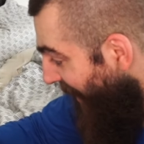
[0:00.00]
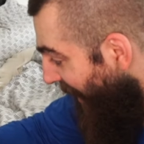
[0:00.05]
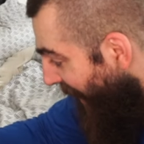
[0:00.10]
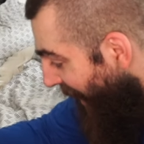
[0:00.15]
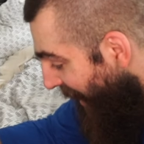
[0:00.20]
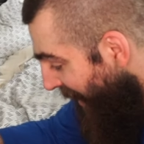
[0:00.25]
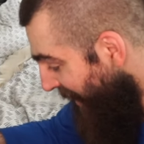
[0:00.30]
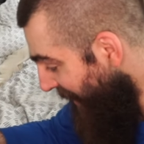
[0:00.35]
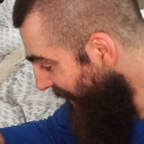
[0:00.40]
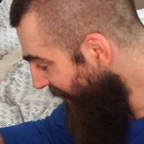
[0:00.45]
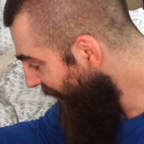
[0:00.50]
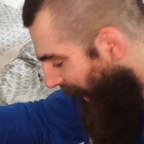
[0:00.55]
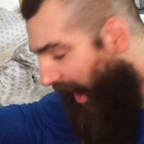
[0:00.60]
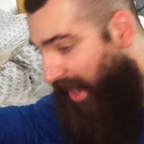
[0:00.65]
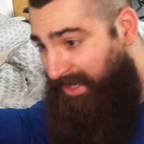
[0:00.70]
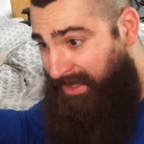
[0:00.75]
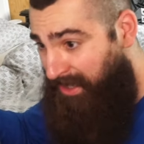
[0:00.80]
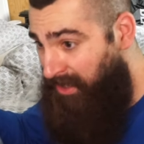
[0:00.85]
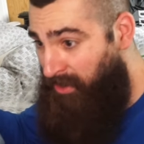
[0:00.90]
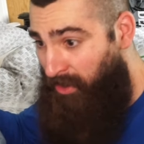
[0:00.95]
I, I
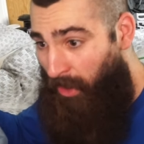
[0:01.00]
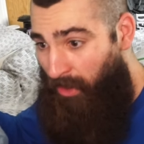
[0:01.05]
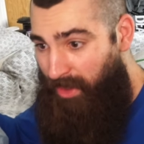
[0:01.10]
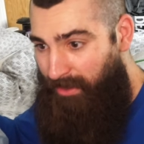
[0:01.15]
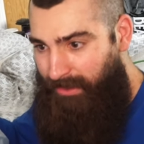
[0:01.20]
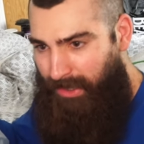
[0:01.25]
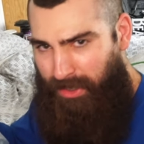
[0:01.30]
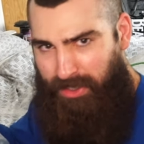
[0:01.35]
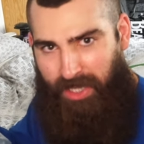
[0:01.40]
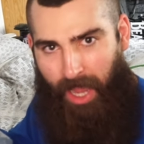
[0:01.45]
didn't know this was